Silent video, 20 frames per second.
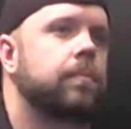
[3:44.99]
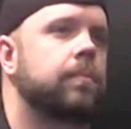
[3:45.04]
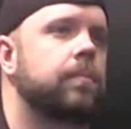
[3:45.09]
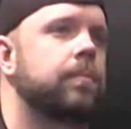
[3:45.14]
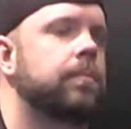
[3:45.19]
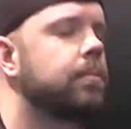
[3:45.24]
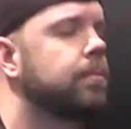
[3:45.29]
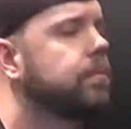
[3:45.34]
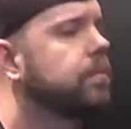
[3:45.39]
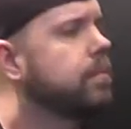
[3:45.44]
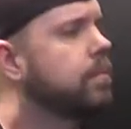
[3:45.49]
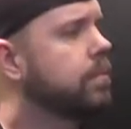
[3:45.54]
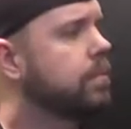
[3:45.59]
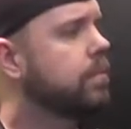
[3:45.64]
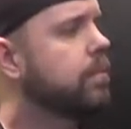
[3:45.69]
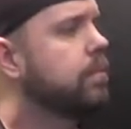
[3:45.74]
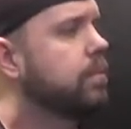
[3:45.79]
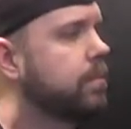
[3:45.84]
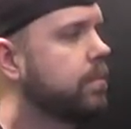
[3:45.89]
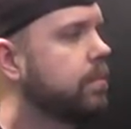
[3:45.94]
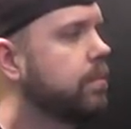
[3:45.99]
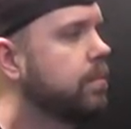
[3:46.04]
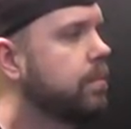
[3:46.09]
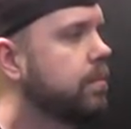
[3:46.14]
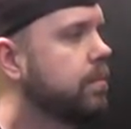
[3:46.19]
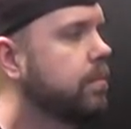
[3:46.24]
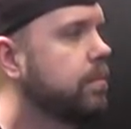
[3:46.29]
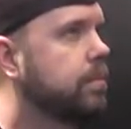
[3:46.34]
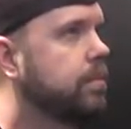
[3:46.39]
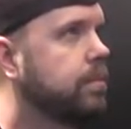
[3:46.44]

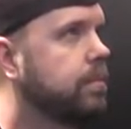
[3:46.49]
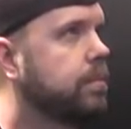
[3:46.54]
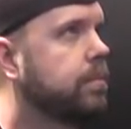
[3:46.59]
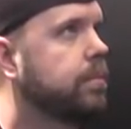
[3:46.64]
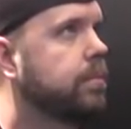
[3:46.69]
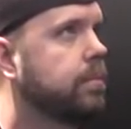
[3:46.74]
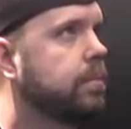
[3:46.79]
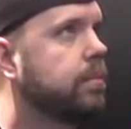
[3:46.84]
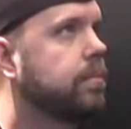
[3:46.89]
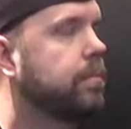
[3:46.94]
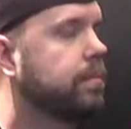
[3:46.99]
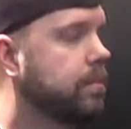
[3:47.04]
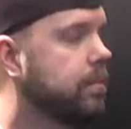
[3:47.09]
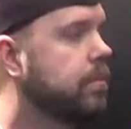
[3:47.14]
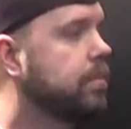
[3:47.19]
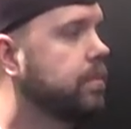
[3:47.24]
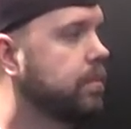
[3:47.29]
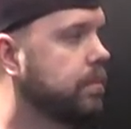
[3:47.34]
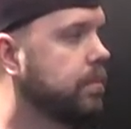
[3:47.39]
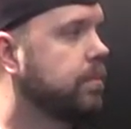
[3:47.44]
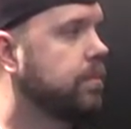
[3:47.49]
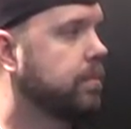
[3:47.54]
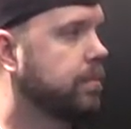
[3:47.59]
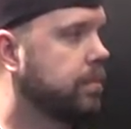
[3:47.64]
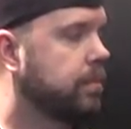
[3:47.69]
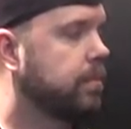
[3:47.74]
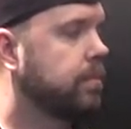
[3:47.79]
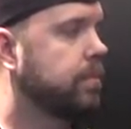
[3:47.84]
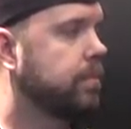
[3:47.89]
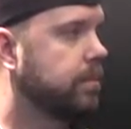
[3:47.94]

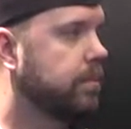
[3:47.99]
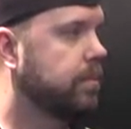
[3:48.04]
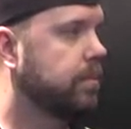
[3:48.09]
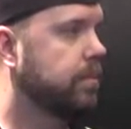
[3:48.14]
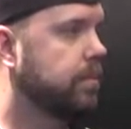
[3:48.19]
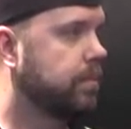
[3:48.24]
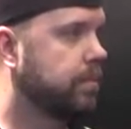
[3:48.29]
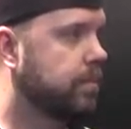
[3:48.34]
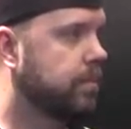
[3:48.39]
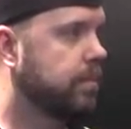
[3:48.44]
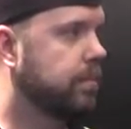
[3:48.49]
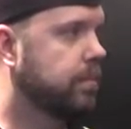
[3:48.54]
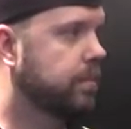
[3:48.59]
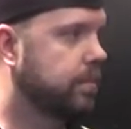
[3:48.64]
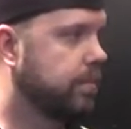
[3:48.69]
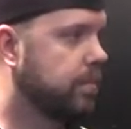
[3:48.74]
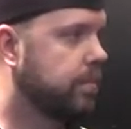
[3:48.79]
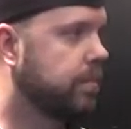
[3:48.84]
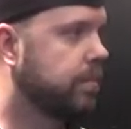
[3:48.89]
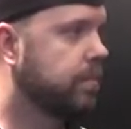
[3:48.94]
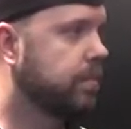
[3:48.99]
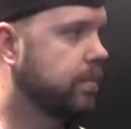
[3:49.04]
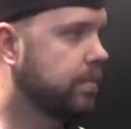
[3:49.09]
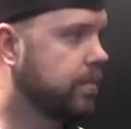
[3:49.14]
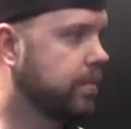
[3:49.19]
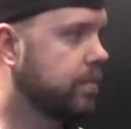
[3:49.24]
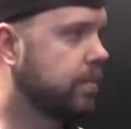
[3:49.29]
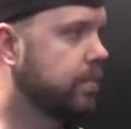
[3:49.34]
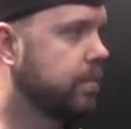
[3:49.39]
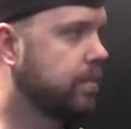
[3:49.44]

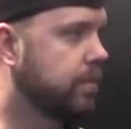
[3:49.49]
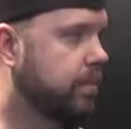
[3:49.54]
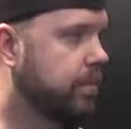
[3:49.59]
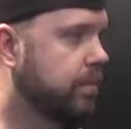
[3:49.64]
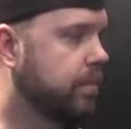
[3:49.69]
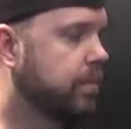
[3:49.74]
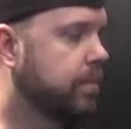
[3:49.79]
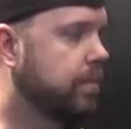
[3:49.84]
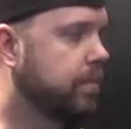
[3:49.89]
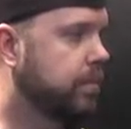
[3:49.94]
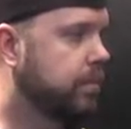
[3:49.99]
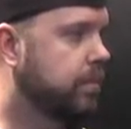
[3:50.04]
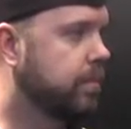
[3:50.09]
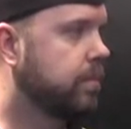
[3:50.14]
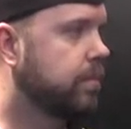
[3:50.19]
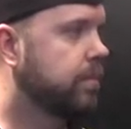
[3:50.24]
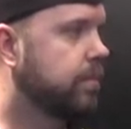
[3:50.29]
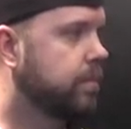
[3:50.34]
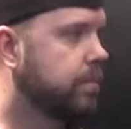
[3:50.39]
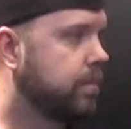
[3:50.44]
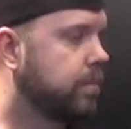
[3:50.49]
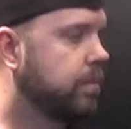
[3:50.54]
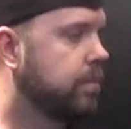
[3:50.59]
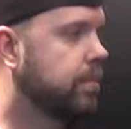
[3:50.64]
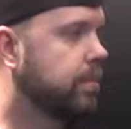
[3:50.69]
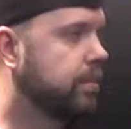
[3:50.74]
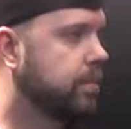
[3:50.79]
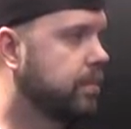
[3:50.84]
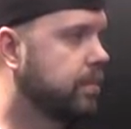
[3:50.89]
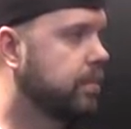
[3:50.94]

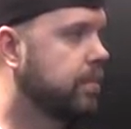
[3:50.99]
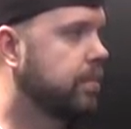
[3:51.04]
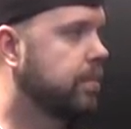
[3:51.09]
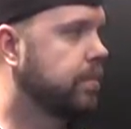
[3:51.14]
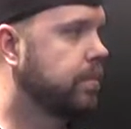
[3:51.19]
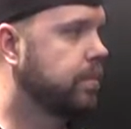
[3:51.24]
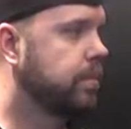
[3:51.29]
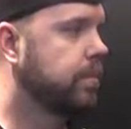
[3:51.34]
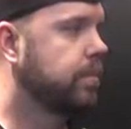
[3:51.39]
[no speech]